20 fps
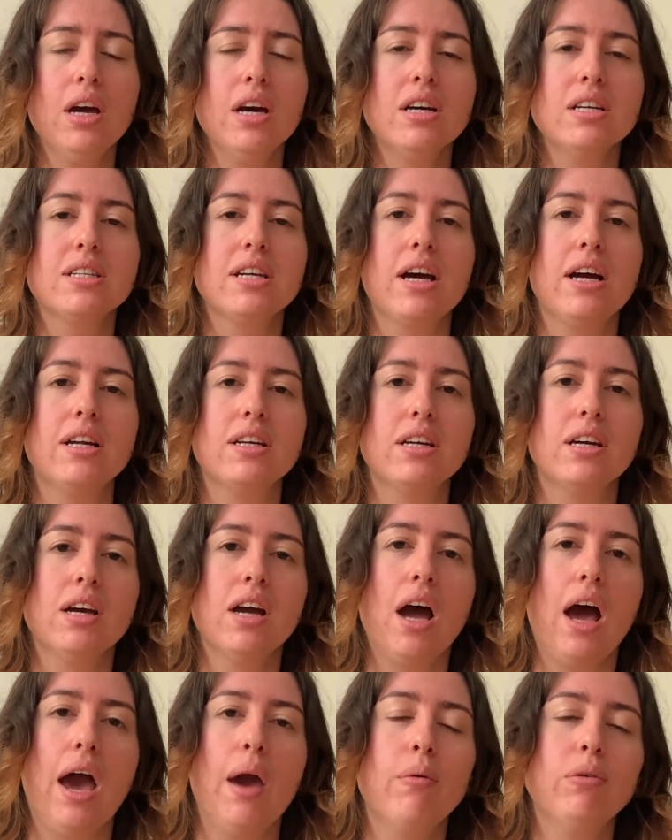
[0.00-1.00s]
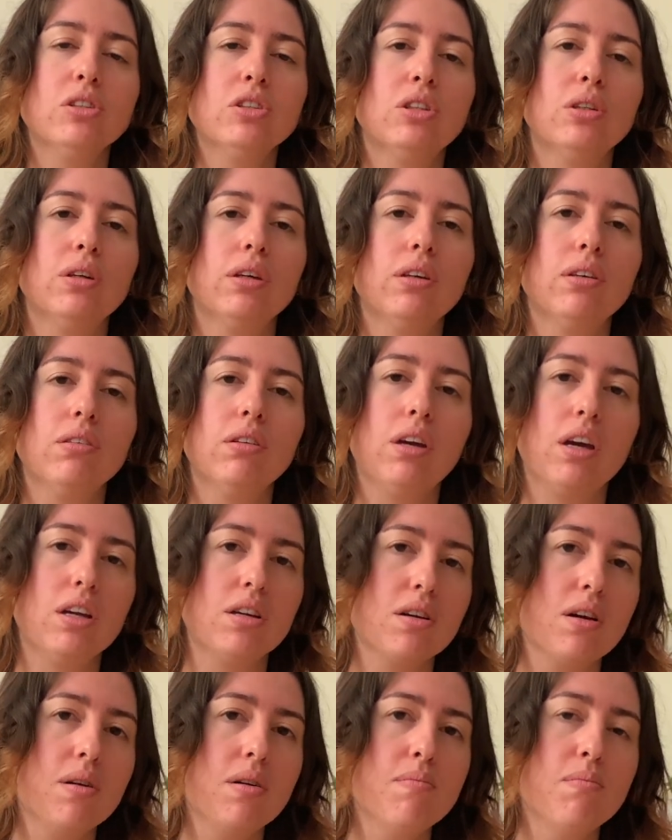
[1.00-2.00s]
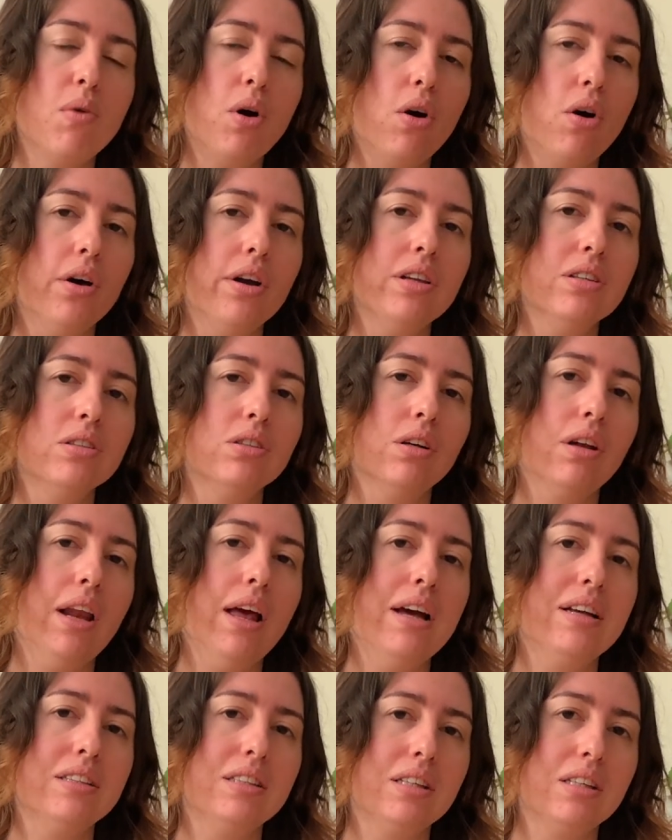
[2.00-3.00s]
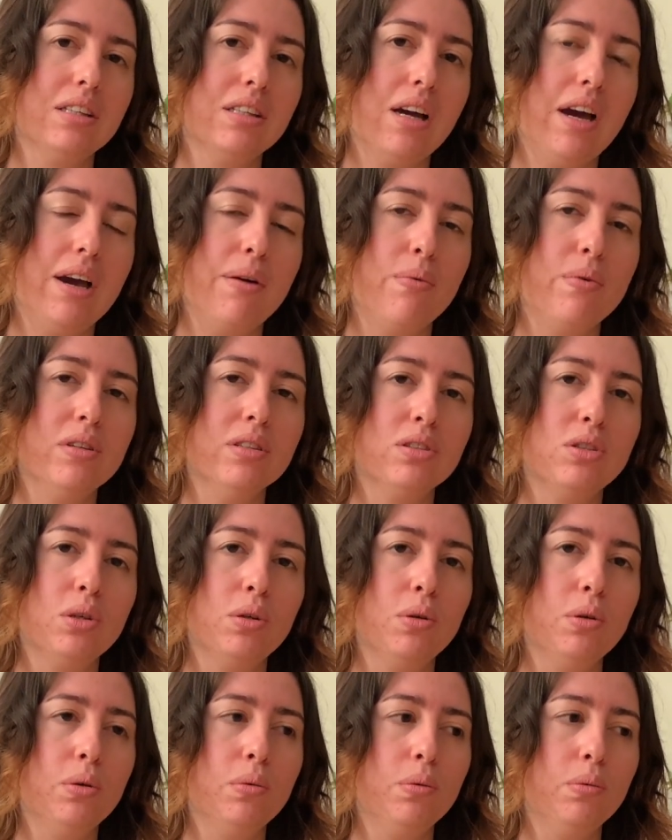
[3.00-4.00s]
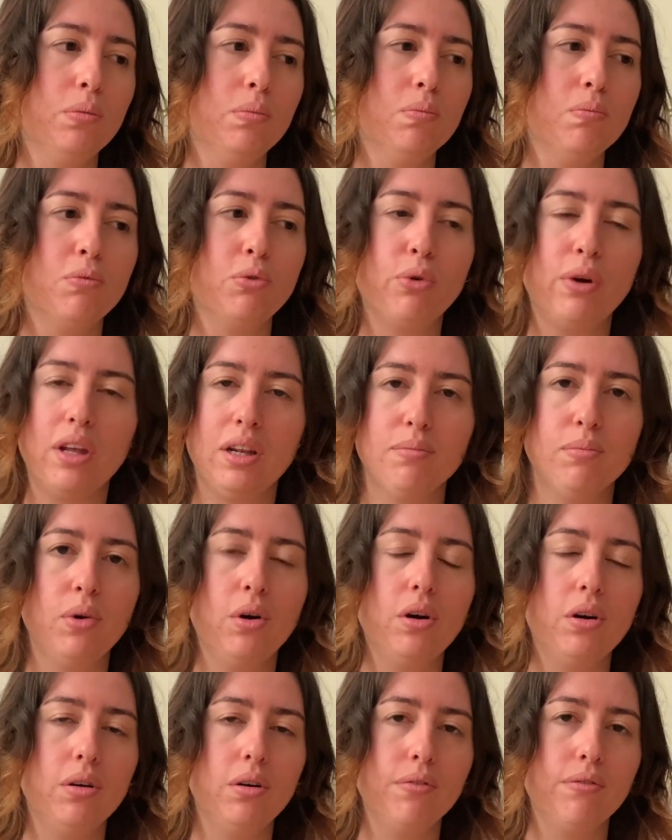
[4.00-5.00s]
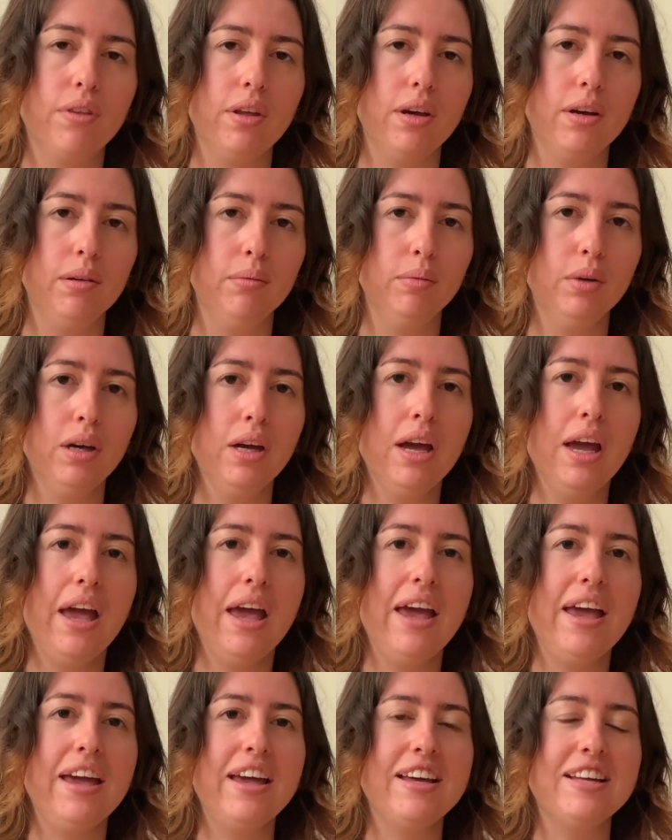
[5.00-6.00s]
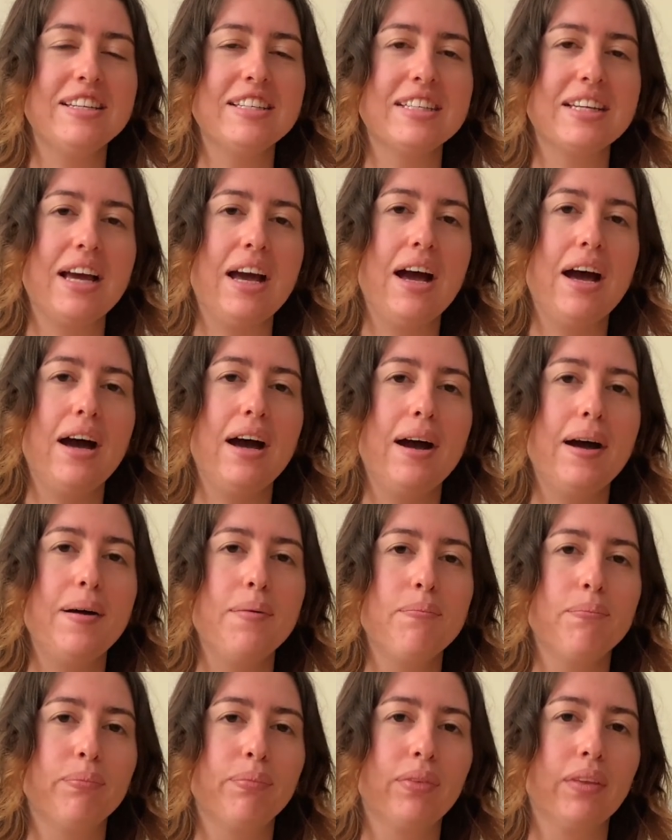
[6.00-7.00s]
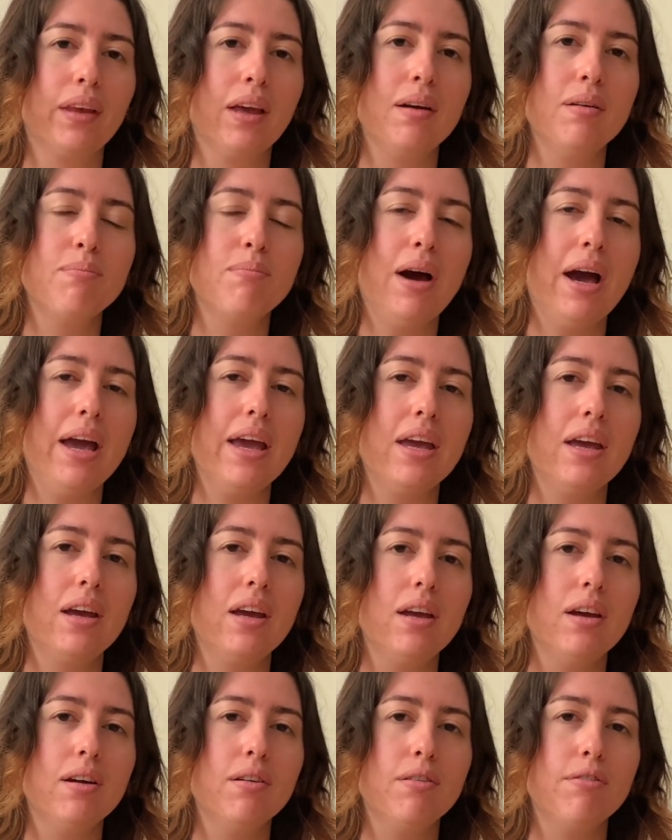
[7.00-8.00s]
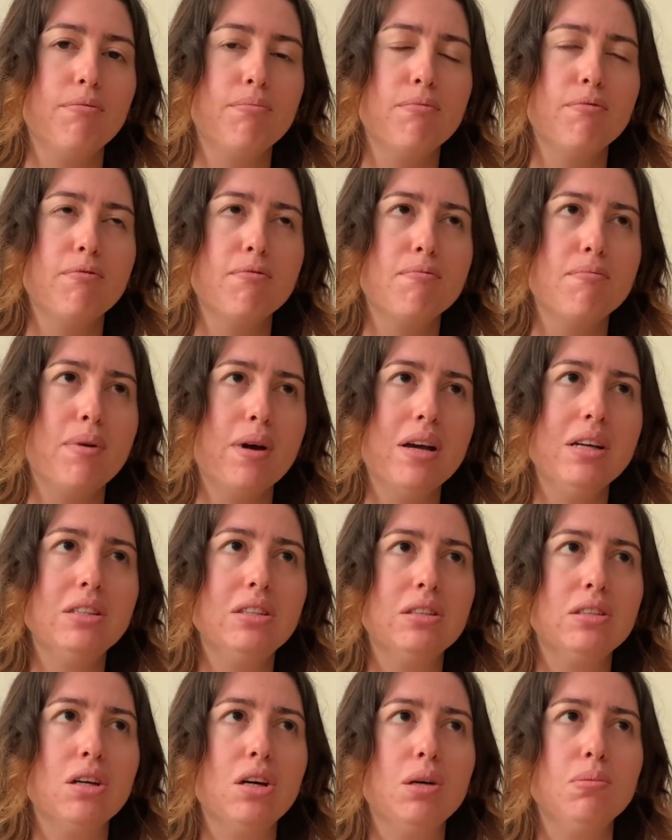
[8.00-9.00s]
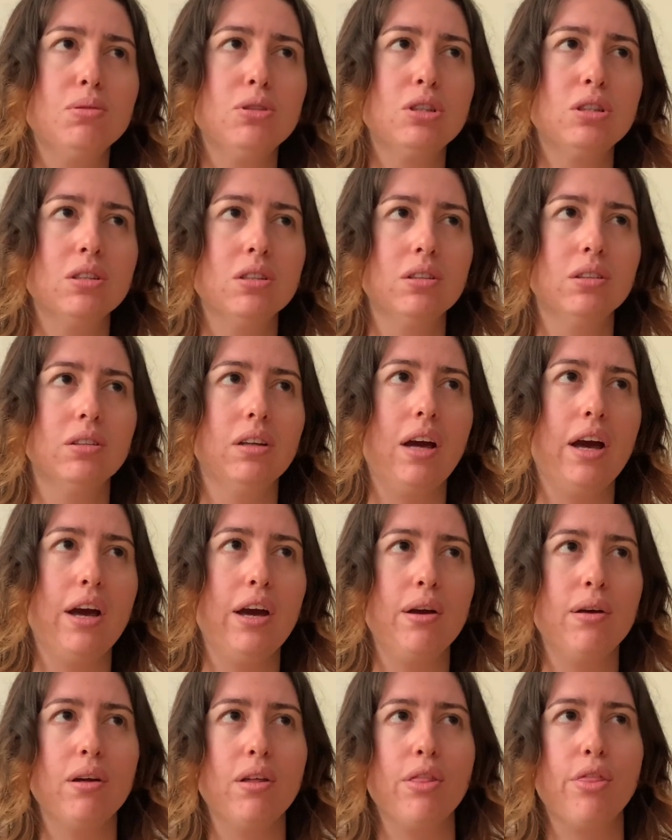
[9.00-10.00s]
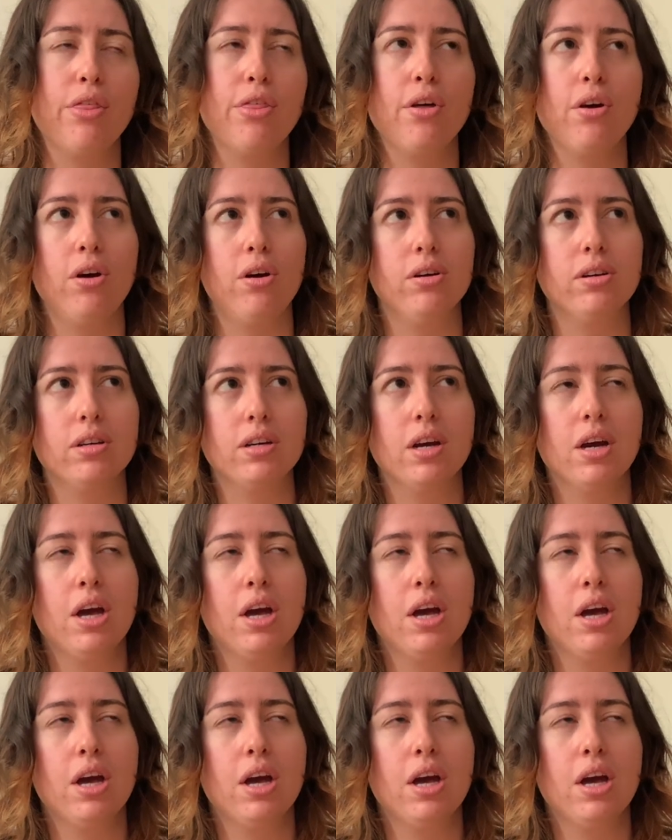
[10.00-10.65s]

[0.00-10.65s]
that I want to get more into classics. I want to read more of them, and my best option, I thought